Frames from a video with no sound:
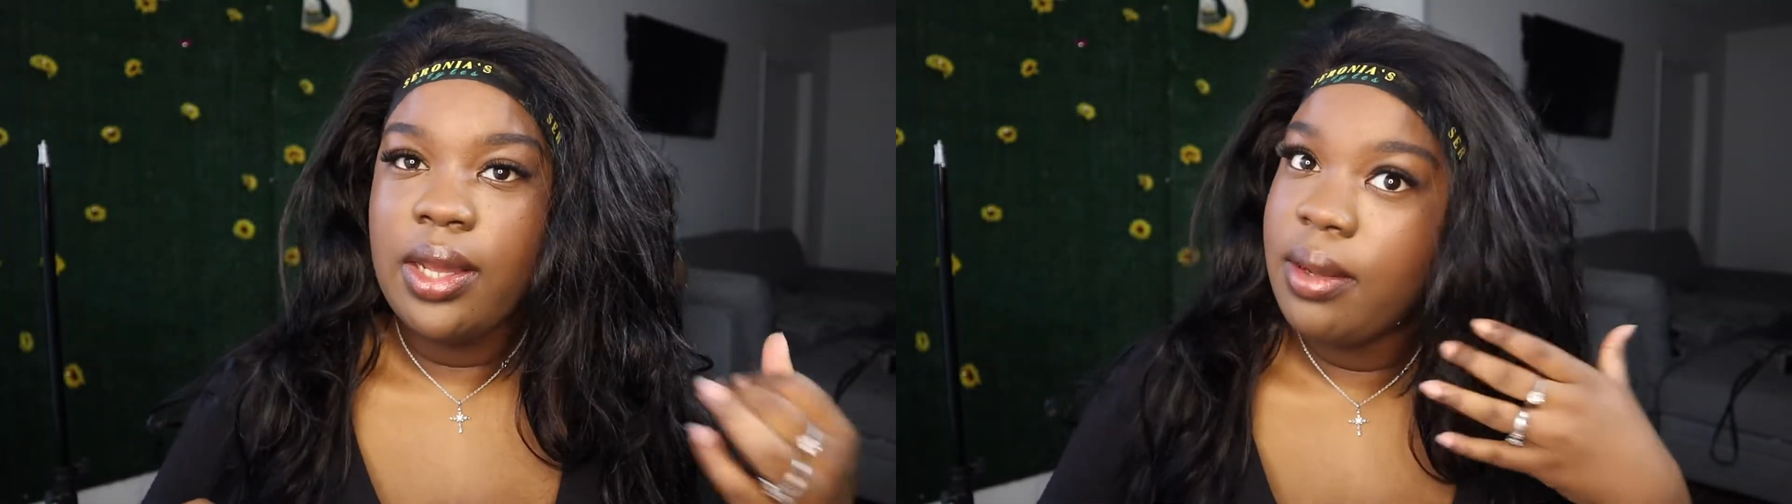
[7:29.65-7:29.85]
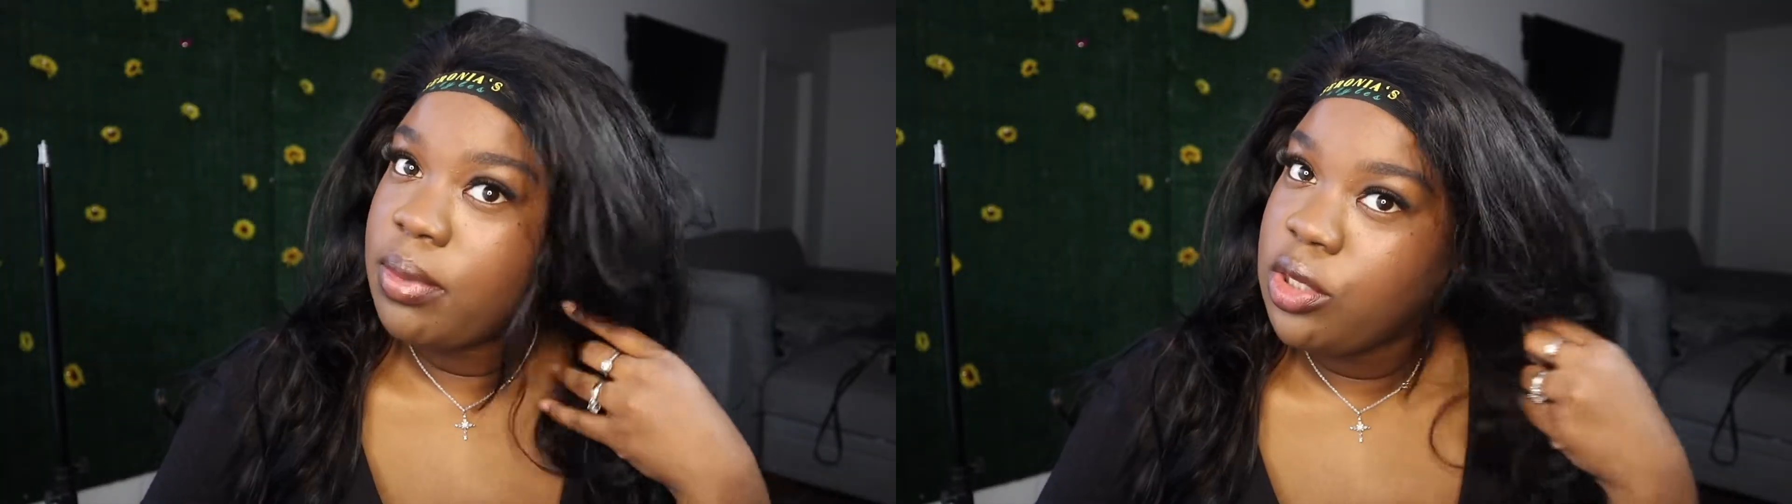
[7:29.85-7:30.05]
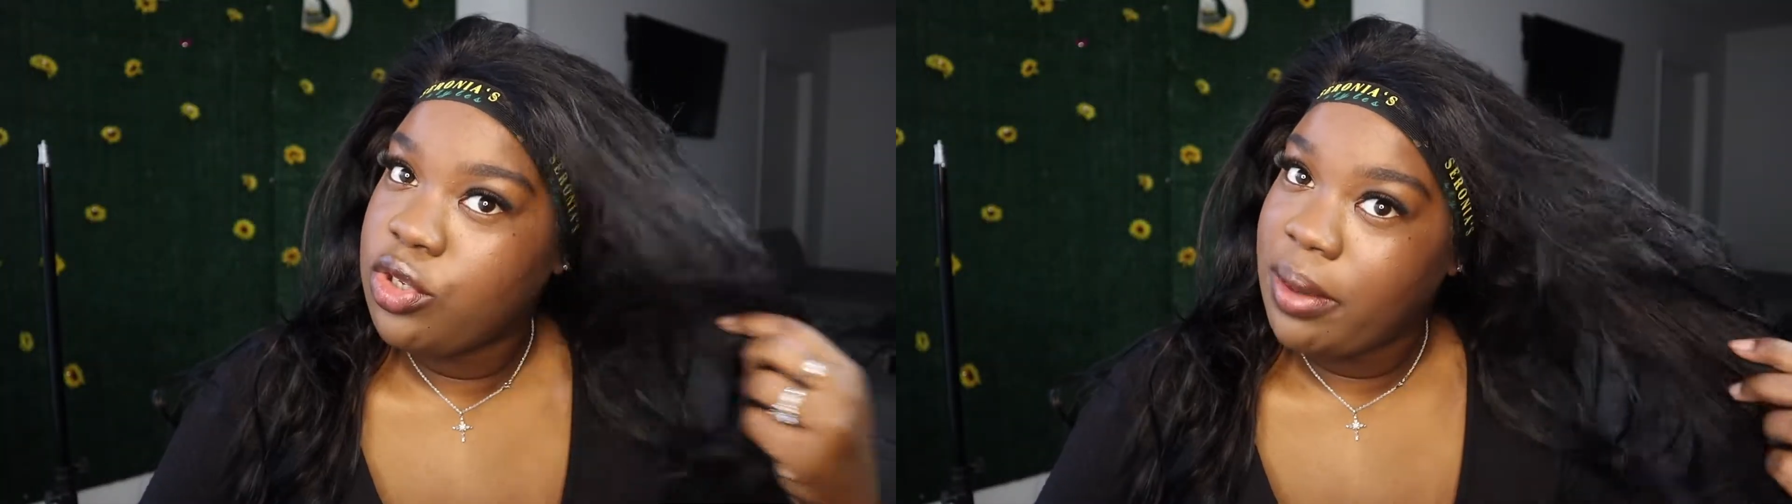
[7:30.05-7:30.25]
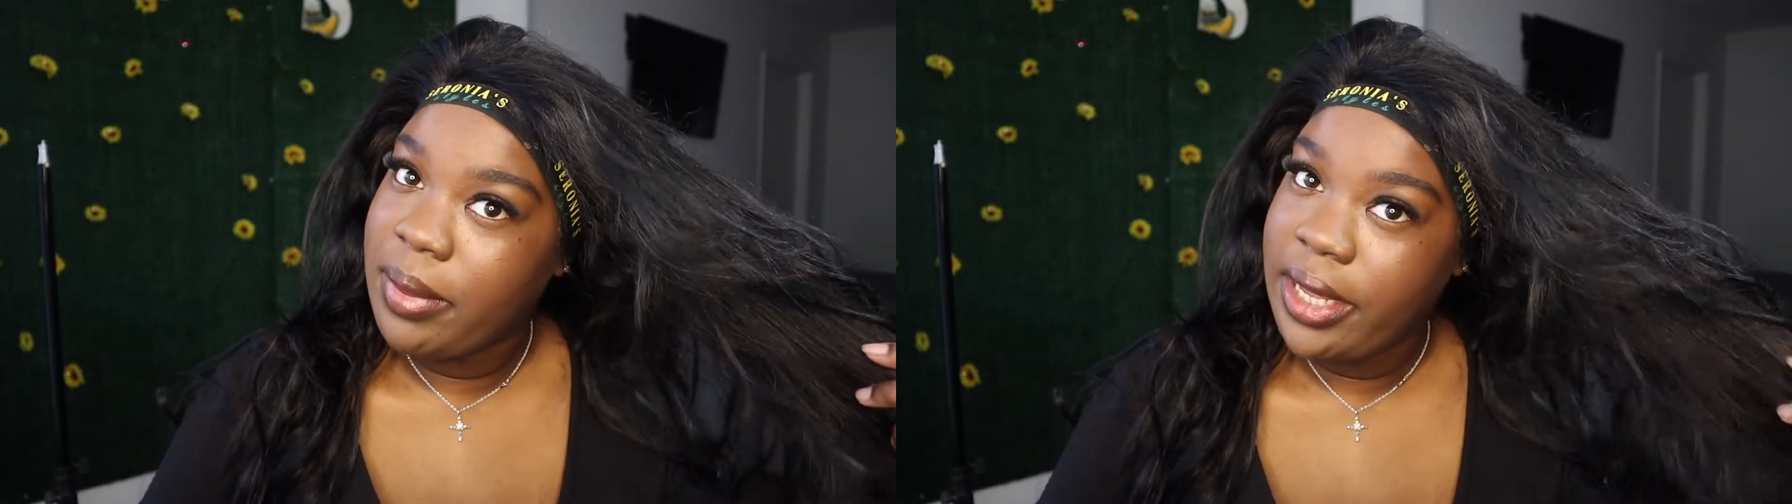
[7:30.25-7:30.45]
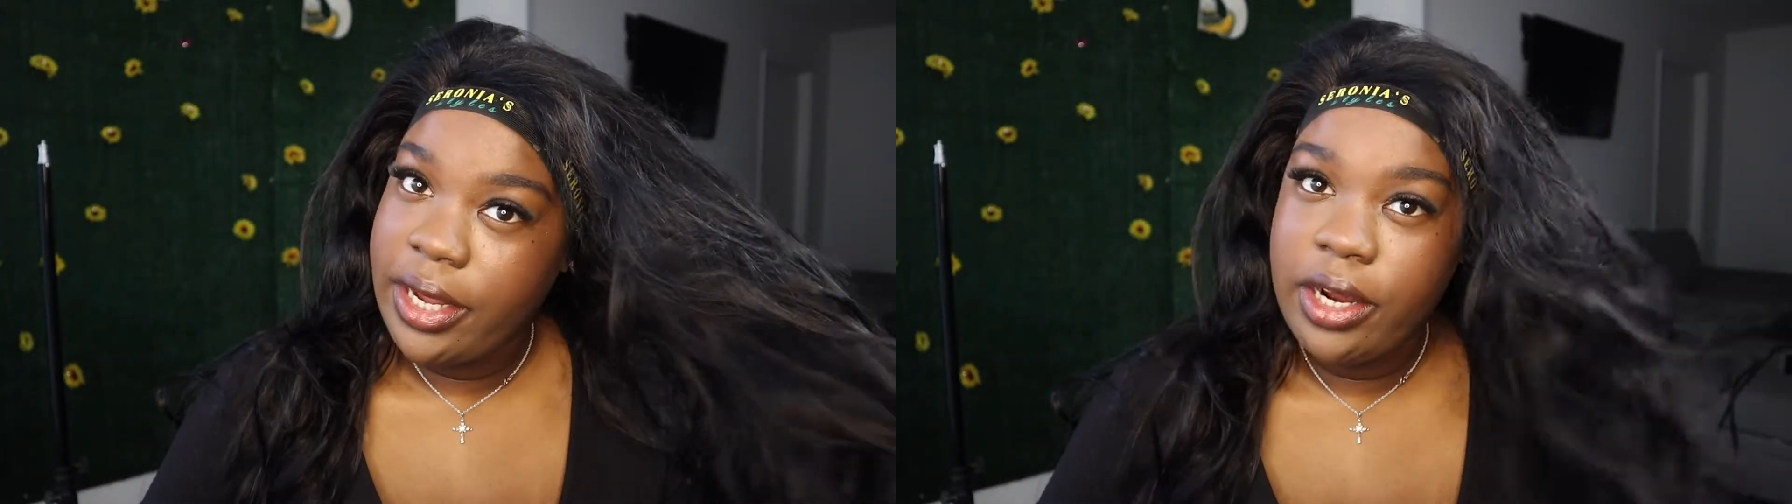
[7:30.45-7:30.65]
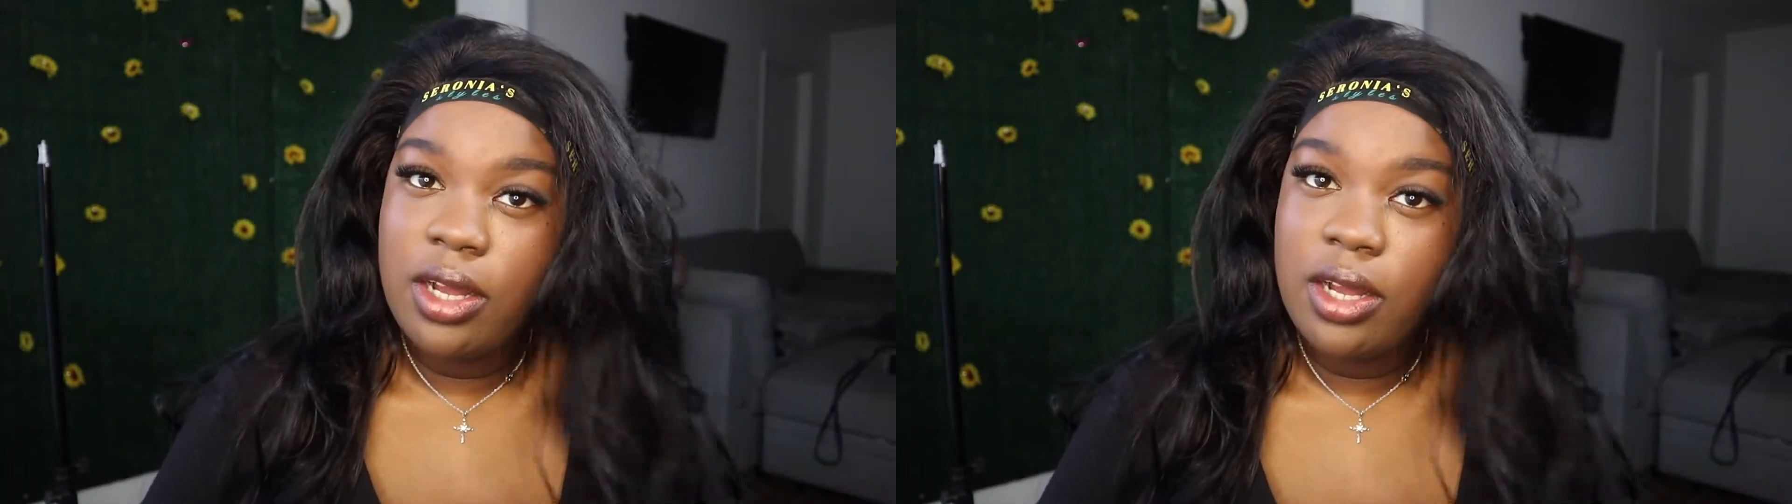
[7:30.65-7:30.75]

and blow dry my hair